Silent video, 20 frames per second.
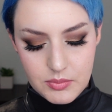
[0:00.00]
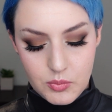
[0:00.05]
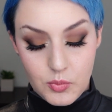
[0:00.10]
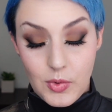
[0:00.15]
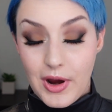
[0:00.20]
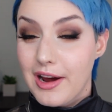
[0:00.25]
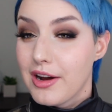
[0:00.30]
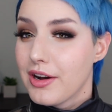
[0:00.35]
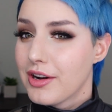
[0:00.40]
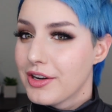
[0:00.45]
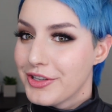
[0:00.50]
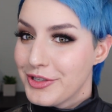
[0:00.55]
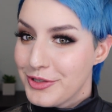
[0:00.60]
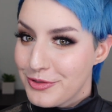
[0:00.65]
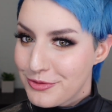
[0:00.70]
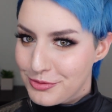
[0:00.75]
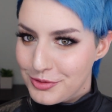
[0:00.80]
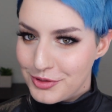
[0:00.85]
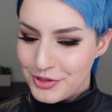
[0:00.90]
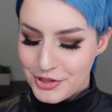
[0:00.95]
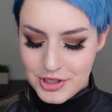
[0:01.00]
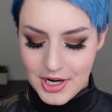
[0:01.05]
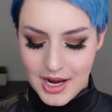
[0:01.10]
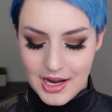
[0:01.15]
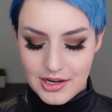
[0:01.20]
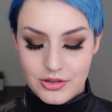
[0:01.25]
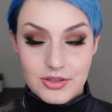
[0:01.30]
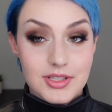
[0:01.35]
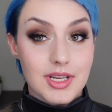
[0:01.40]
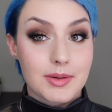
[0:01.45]
wear neutral
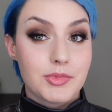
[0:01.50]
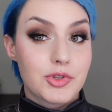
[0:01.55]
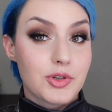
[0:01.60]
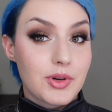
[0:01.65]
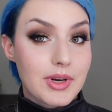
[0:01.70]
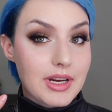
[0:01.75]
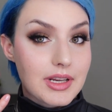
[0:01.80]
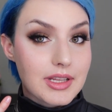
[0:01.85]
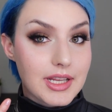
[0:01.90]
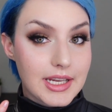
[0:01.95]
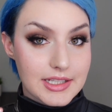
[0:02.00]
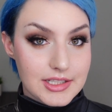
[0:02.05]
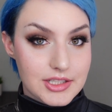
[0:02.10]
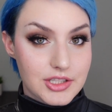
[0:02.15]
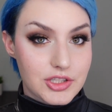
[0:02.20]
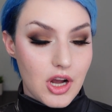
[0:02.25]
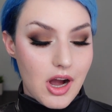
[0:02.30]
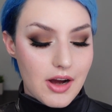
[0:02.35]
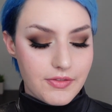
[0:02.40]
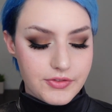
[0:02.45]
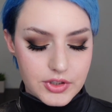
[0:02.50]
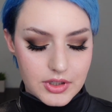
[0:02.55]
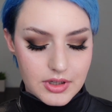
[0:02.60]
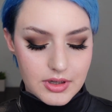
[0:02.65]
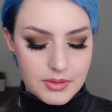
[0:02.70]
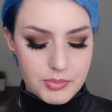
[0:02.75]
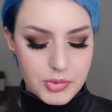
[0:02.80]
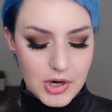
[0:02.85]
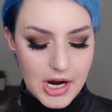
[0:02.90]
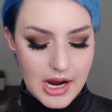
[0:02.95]
shadows. I'm doing like a
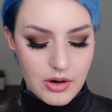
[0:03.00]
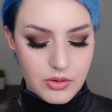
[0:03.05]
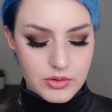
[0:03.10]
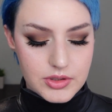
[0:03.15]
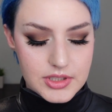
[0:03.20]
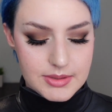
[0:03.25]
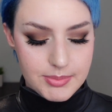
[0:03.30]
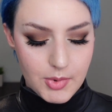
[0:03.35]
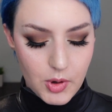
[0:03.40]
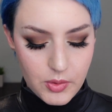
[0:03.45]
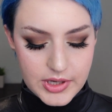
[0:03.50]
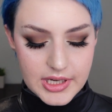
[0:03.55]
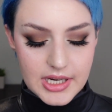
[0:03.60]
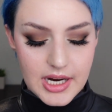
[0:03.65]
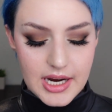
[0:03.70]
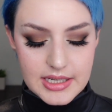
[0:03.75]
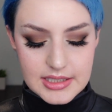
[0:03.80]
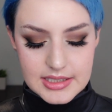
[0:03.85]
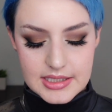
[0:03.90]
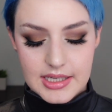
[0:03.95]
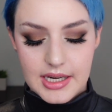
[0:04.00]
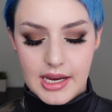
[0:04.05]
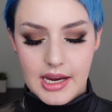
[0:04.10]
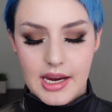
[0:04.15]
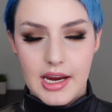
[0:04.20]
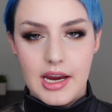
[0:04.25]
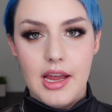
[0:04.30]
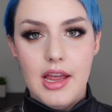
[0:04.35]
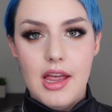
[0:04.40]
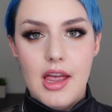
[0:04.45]
softer brown smoky eye
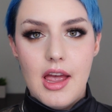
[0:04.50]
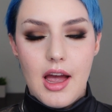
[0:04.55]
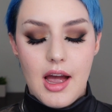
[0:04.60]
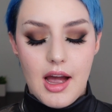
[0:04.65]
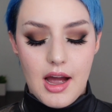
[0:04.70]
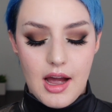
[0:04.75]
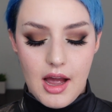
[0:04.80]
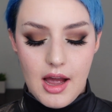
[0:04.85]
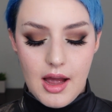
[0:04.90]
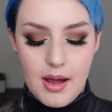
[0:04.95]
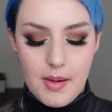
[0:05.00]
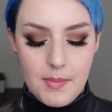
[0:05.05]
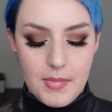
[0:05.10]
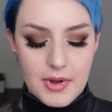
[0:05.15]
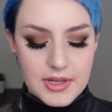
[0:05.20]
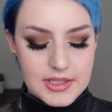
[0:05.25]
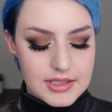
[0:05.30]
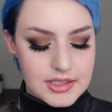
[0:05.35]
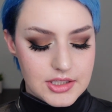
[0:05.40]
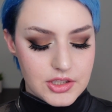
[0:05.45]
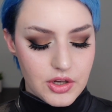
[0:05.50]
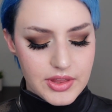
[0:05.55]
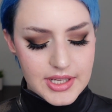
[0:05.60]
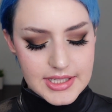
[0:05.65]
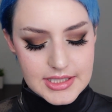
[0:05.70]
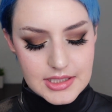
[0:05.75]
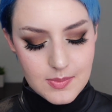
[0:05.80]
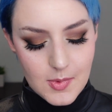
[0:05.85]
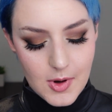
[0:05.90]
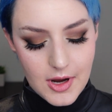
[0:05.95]
today. So
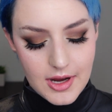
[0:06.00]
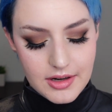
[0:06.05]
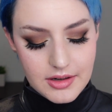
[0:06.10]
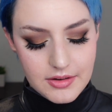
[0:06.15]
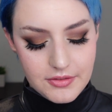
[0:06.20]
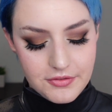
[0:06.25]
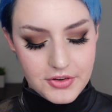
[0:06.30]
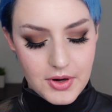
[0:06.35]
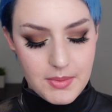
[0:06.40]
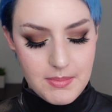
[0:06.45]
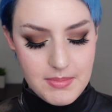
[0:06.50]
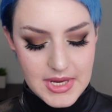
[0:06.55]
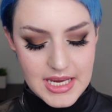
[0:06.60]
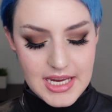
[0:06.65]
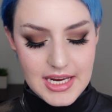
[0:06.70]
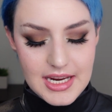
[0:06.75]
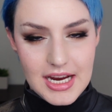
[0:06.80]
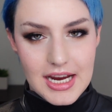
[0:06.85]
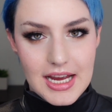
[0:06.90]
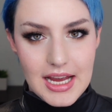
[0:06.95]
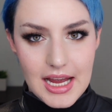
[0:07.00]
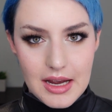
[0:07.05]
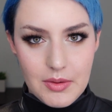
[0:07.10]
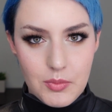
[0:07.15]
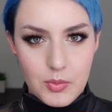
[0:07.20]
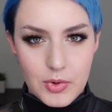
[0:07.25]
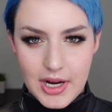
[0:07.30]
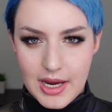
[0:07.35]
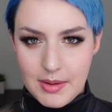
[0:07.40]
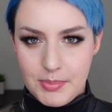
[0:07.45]
this one for me,
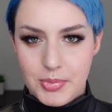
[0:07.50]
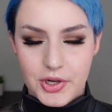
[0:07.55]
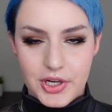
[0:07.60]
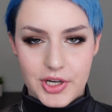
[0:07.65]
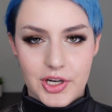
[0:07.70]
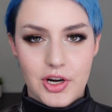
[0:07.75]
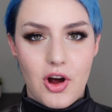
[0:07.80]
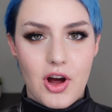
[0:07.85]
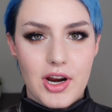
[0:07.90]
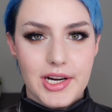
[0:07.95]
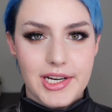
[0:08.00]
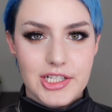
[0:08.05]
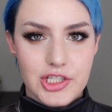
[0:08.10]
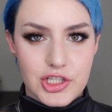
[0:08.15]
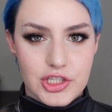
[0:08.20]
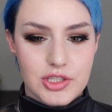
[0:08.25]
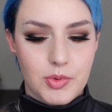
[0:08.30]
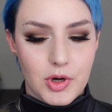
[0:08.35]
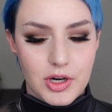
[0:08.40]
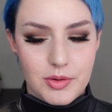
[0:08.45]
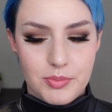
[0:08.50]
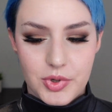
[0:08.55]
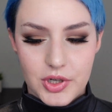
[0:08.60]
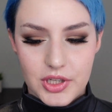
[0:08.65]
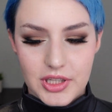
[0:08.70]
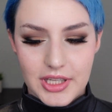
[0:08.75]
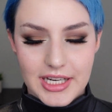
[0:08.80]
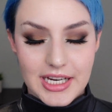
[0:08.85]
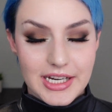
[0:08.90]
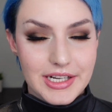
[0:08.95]
when I put it on, I just want to
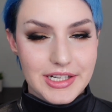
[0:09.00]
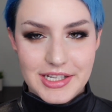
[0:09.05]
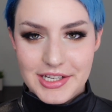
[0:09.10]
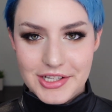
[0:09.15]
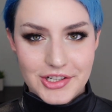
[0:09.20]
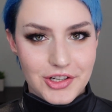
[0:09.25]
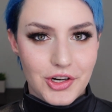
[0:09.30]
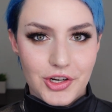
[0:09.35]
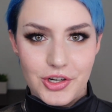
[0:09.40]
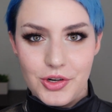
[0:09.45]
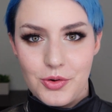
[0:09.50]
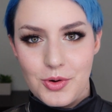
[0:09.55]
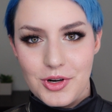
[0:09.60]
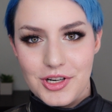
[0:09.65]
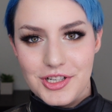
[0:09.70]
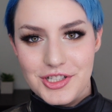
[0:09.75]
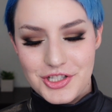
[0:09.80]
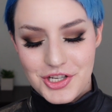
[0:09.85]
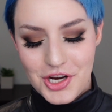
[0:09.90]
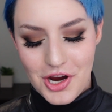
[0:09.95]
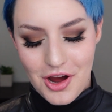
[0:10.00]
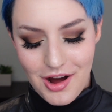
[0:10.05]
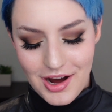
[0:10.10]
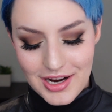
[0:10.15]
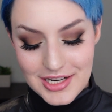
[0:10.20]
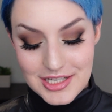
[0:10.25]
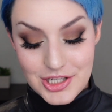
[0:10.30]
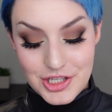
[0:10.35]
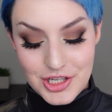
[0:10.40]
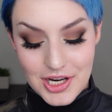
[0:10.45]
put like a neon orange
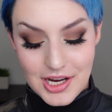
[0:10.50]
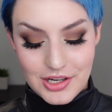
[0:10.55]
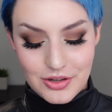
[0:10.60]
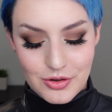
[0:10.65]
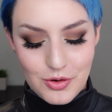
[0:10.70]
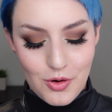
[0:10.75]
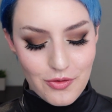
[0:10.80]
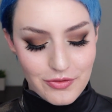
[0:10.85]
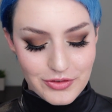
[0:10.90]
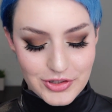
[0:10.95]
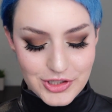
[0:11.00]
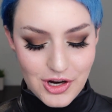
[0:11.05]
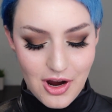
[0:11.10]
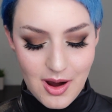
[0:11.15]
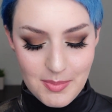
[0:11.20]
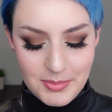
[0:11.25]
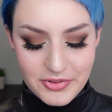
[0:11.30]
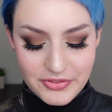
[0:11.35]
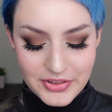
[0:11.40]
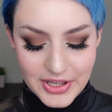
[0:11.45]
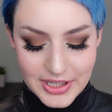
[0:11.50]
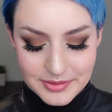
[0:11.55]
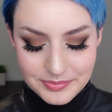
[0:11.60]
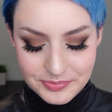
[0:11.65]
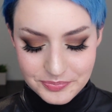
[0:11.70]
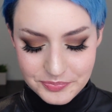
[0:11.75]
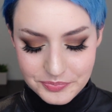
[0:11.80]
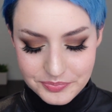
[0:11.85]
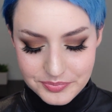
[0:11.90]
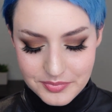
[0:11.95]
eyeshadow over top of
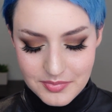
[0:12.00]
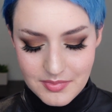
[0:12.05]
it.